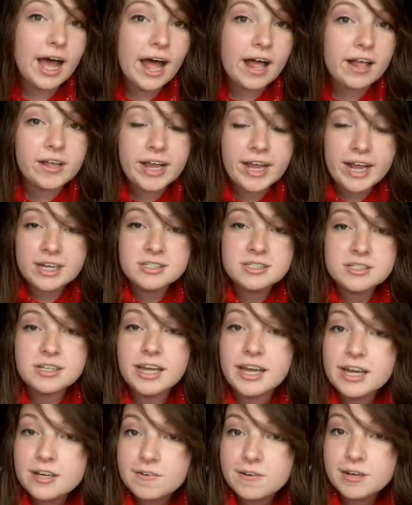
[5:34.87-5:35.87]
I'll answer
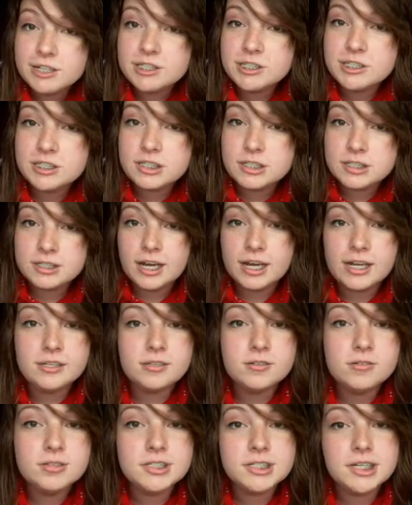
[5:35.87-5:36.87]
that question on
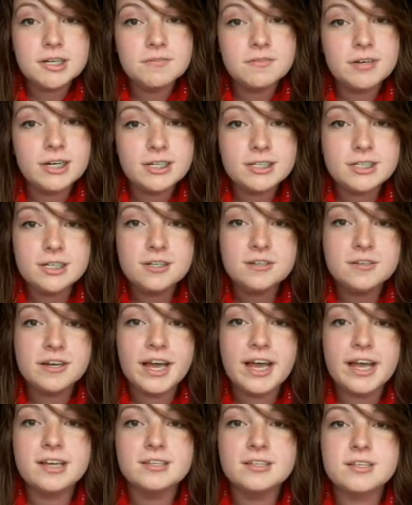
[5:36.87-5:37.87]
Tuesday when I see you
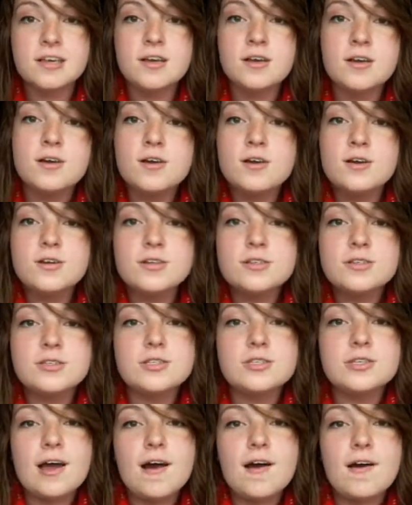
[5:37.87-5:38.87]
guys.
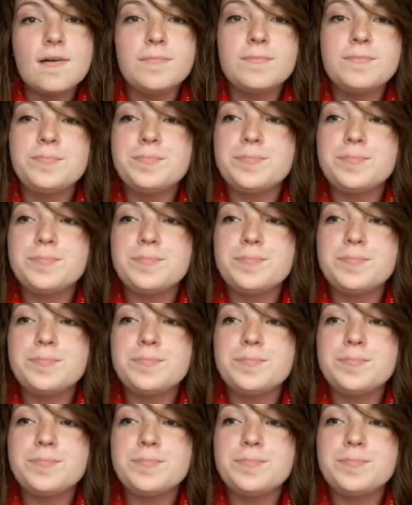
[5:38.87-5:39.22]
So,